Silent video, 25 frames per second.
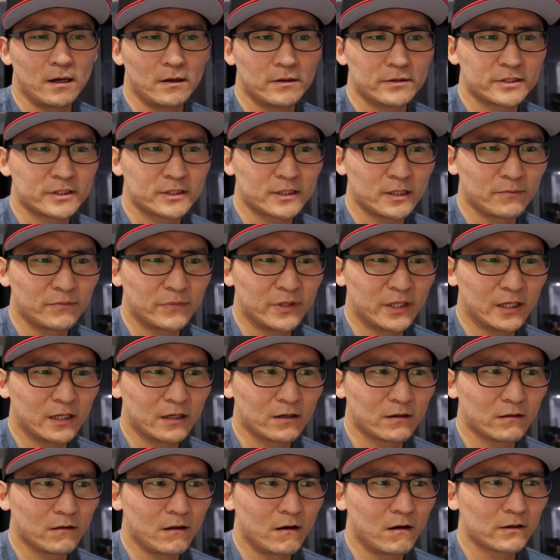Something
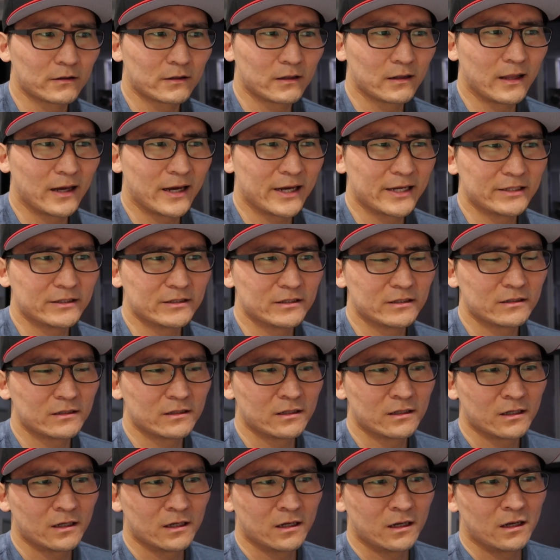along the line
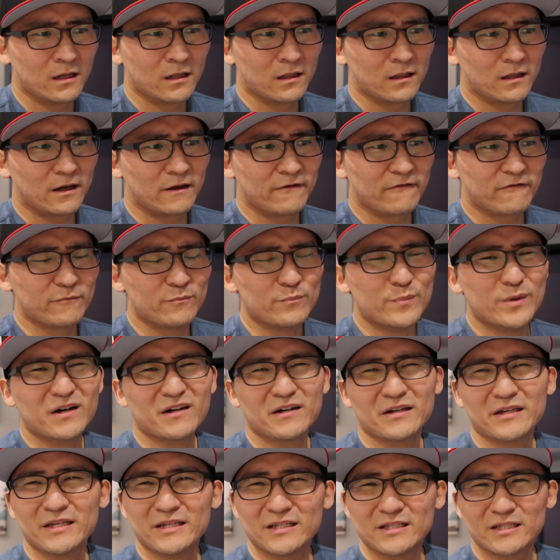of
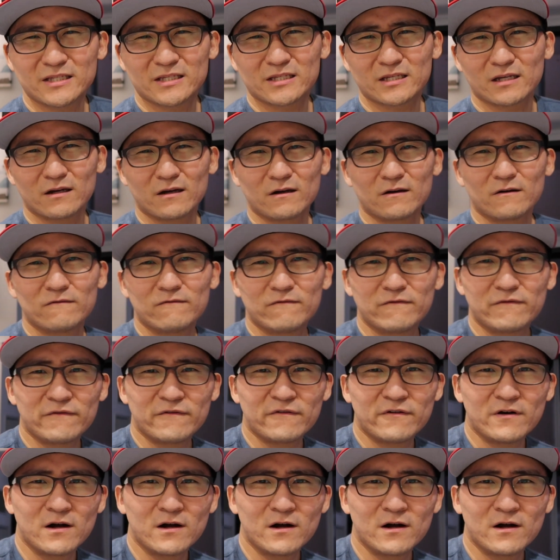millions of